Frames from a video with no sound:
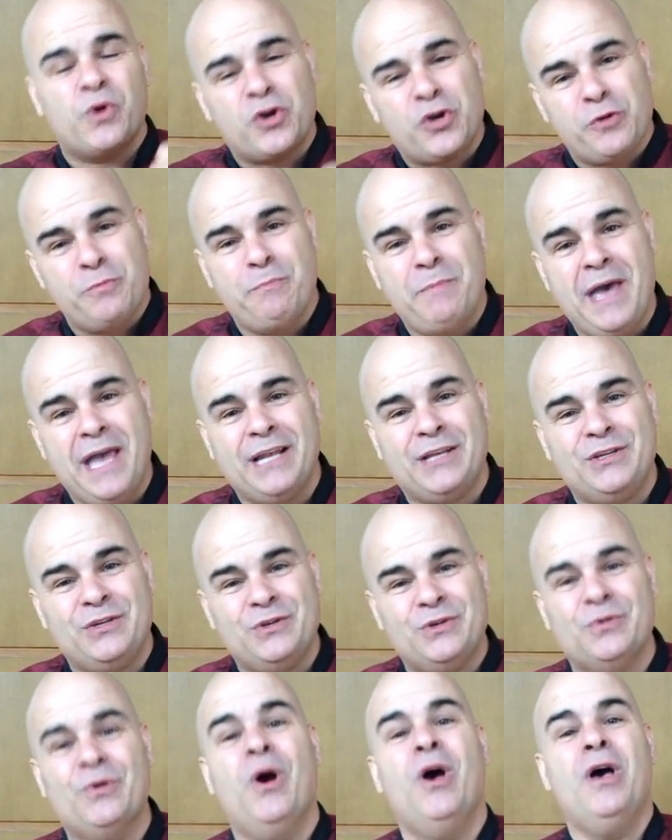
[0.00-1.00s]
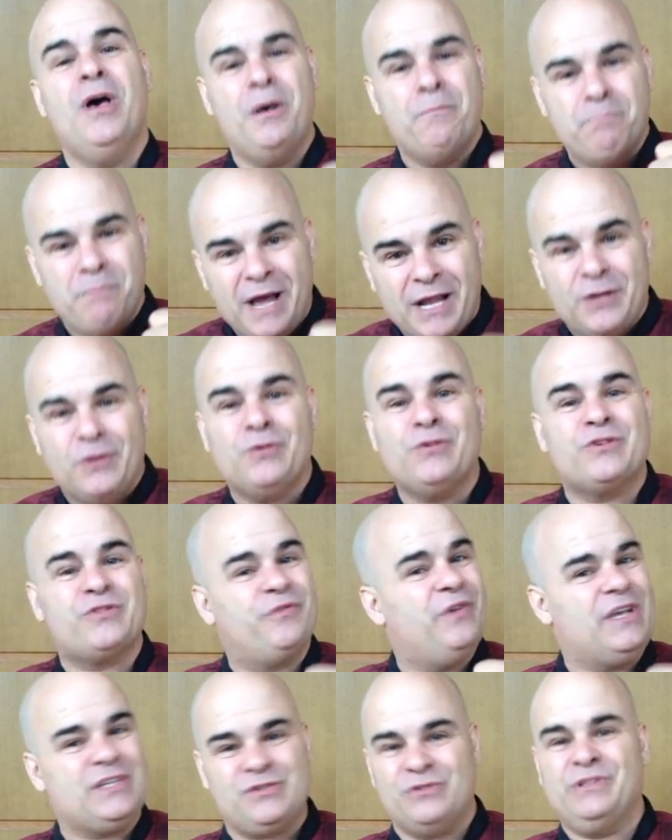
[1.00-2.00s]
recommend you
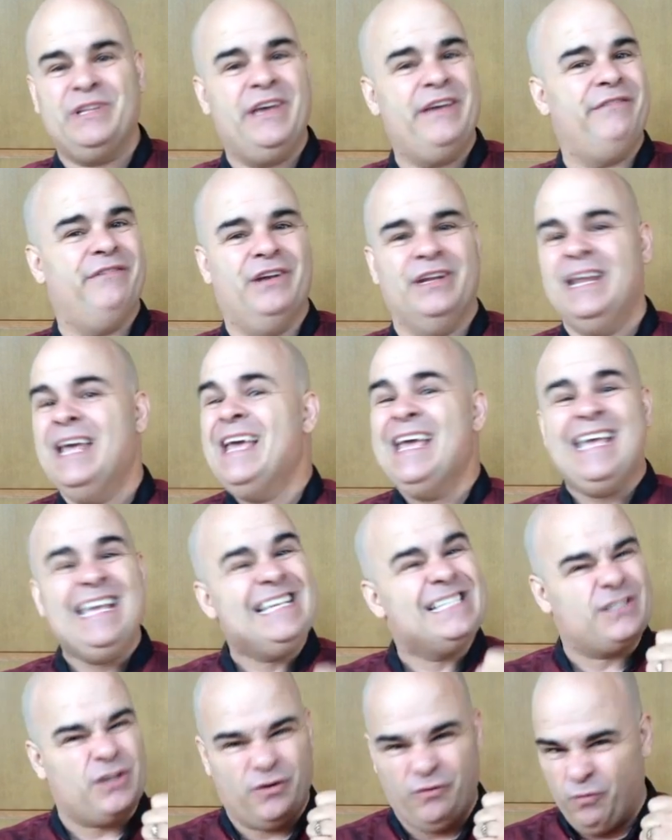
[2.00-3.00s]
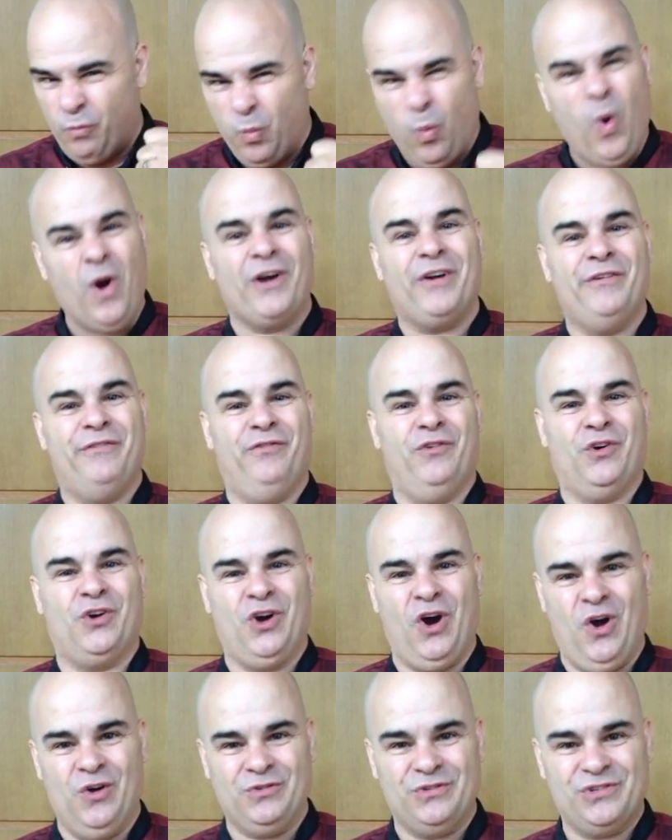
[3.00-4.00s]
Manoj Vasudevan. He's a wonderful
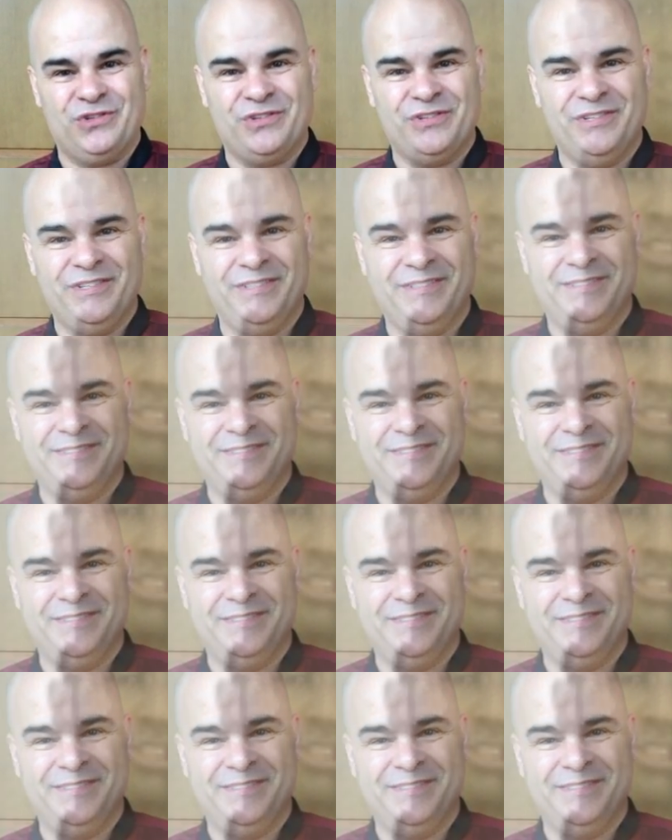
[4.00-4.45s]
coach.